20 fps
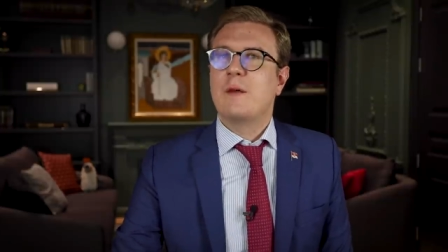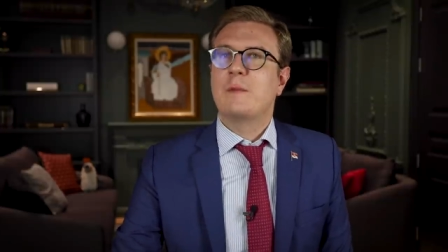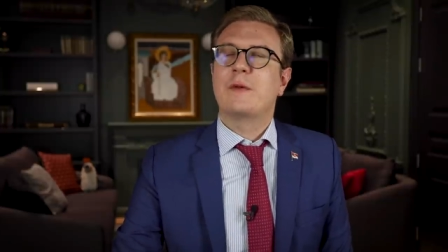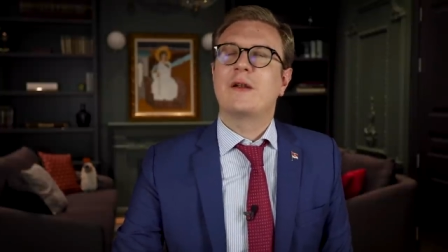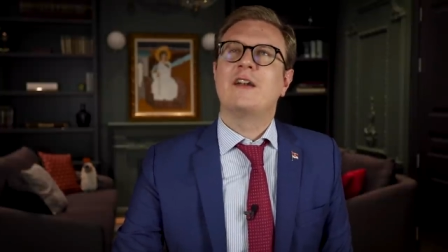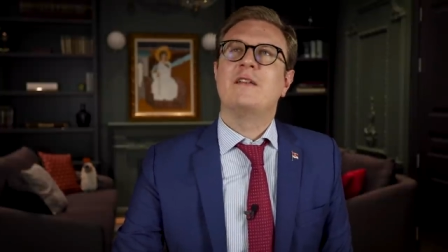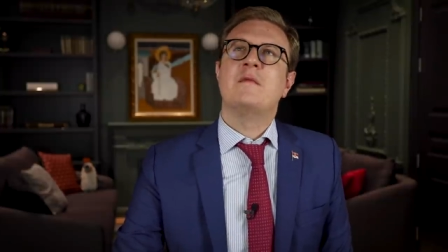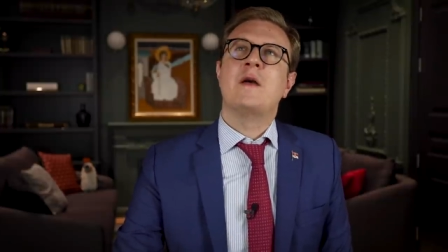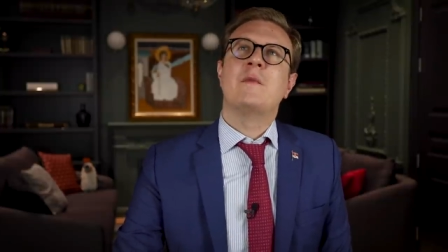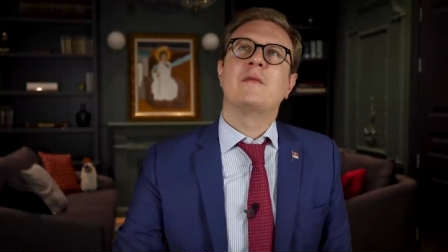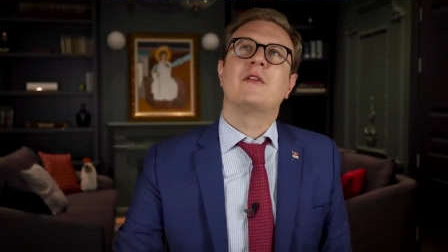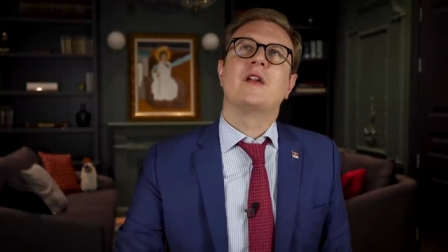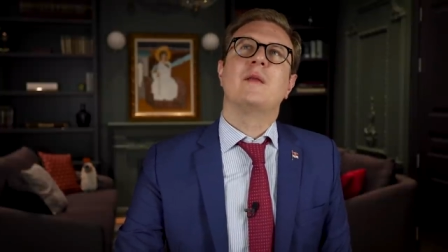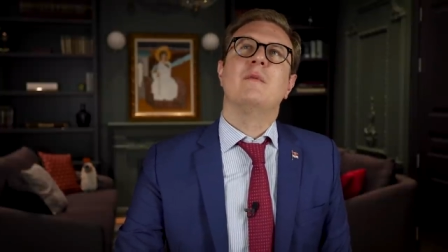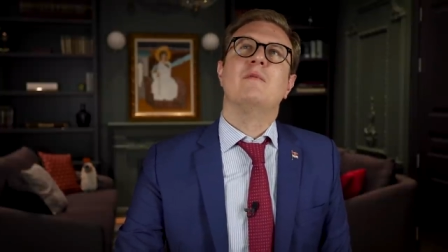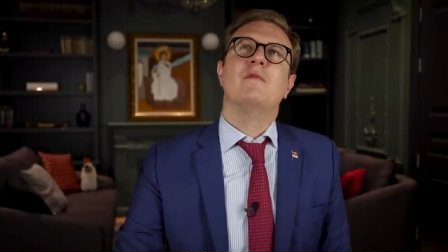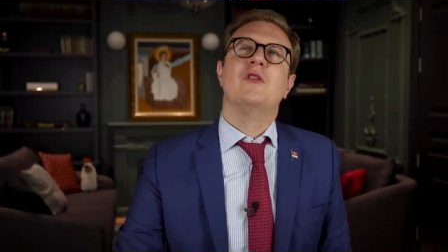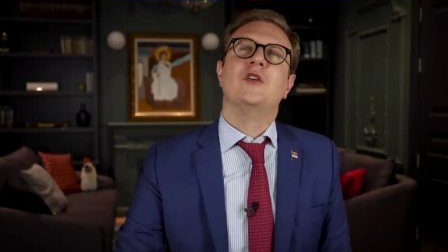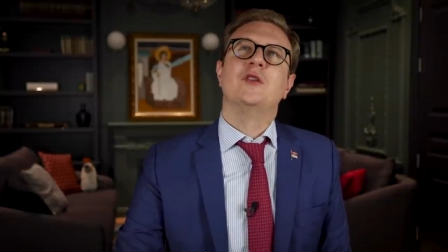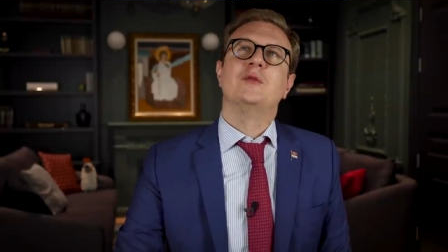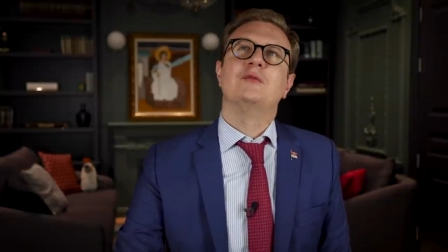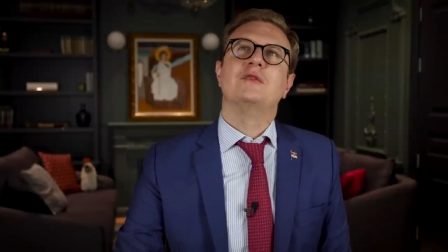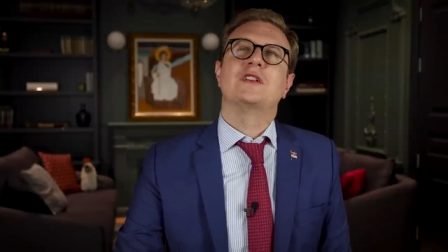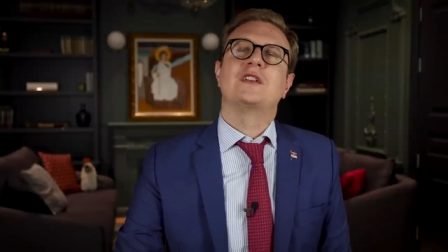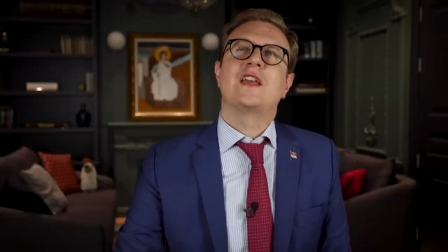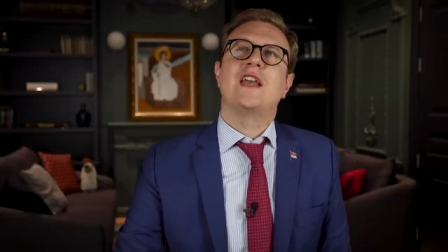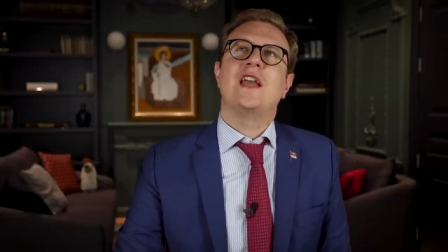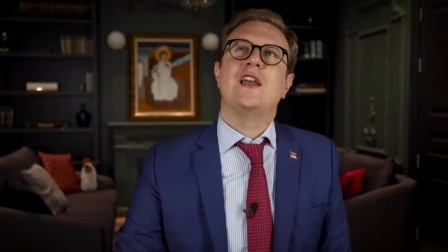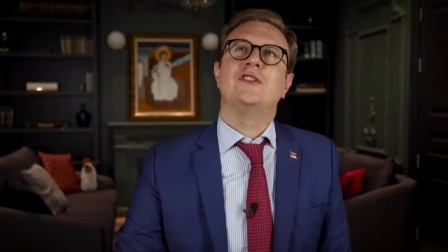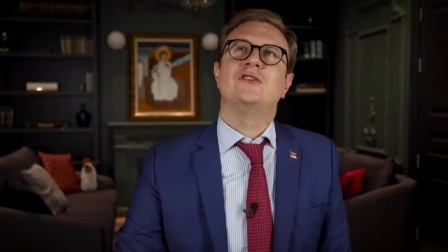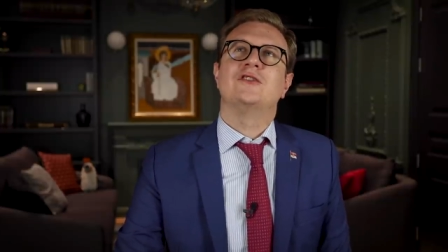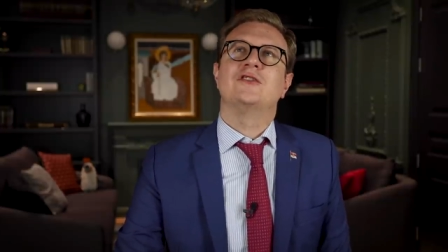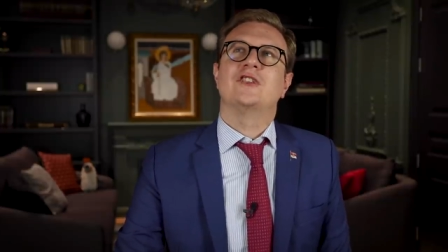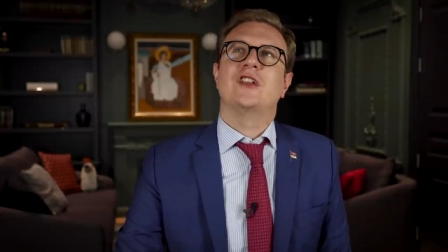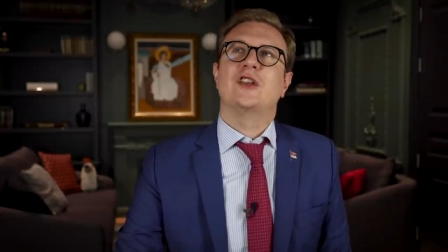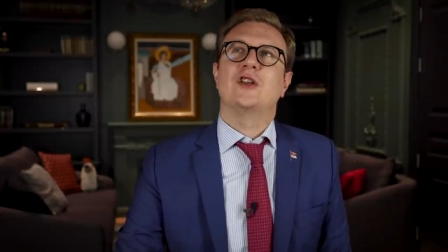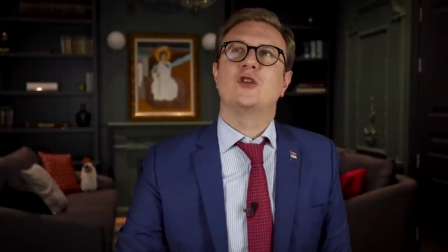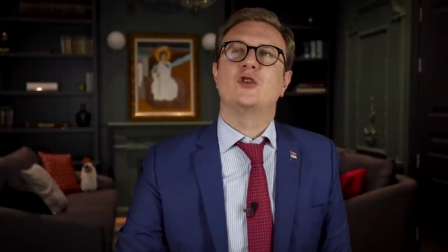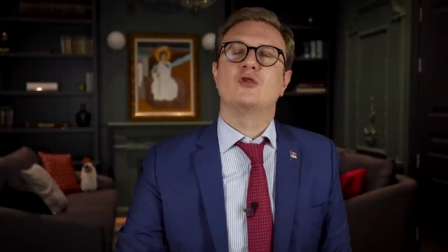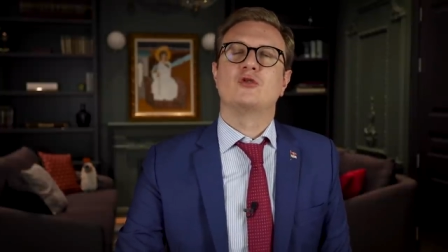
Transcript: but I remember on multiple occasions, like,